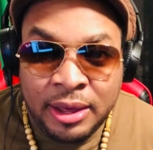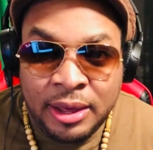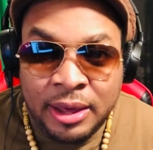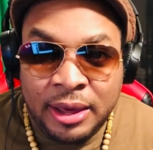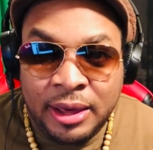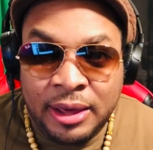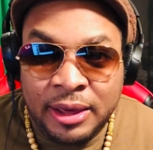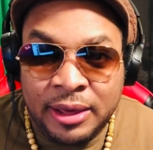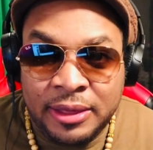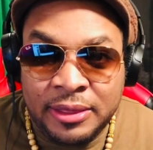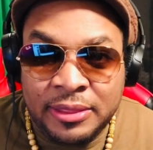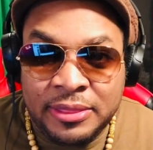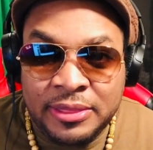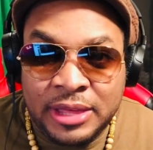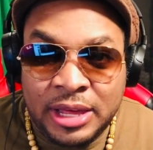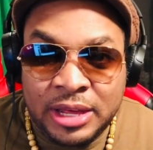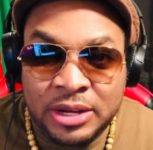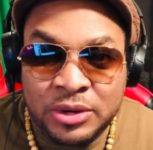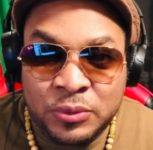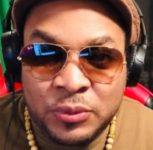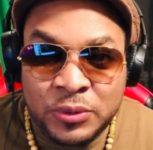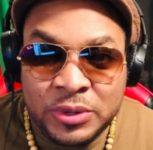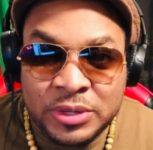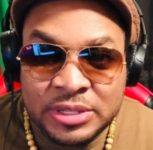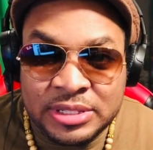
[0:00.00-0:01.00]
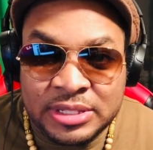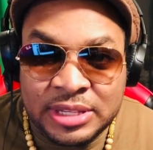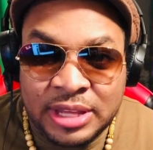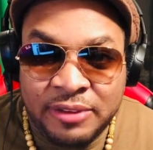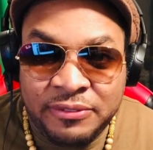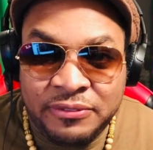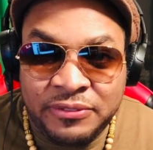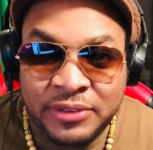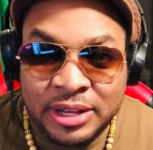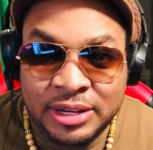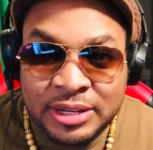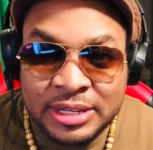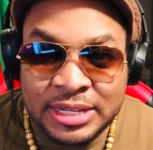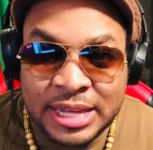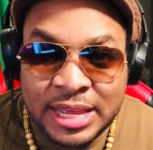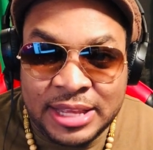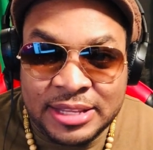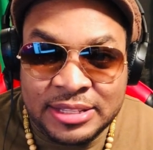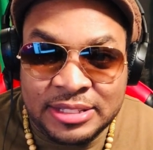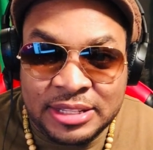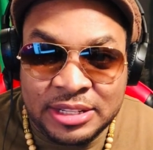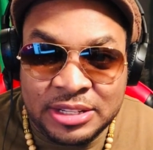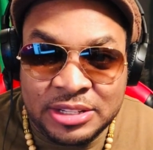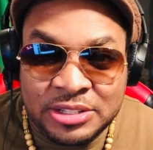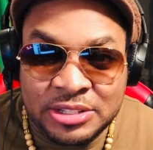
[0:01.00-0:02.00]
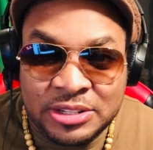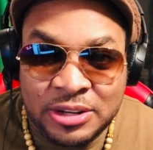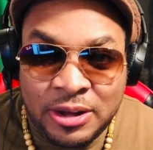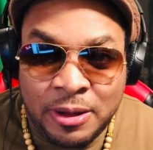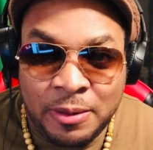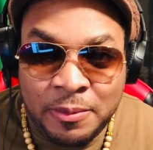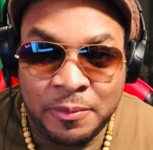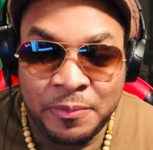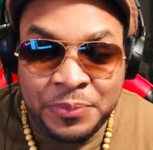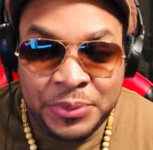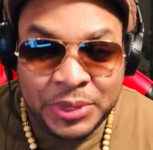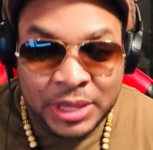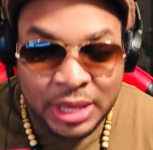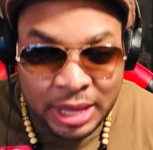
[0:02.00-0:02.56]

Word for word: uh, that was a fantastic job.